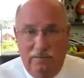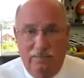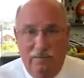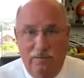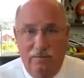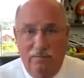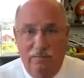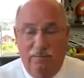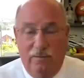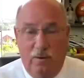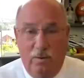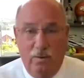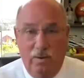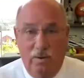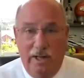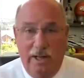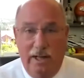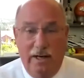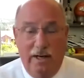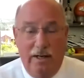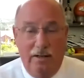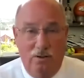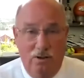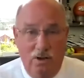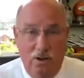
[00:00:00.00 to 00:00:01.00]
you phoned in,
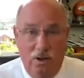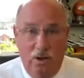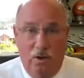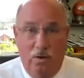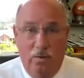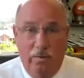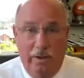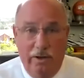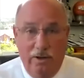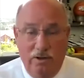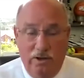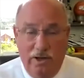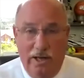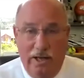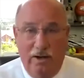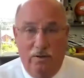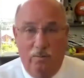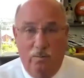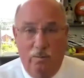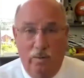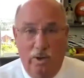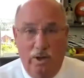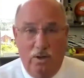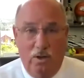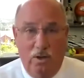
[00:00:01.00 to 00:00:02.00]
and you know that you get a
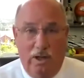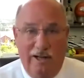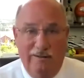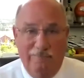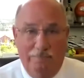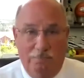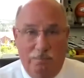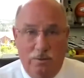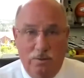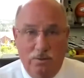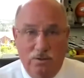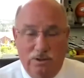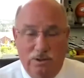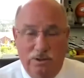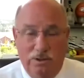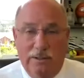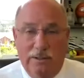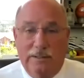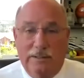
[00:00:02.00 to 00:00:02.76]
real life person.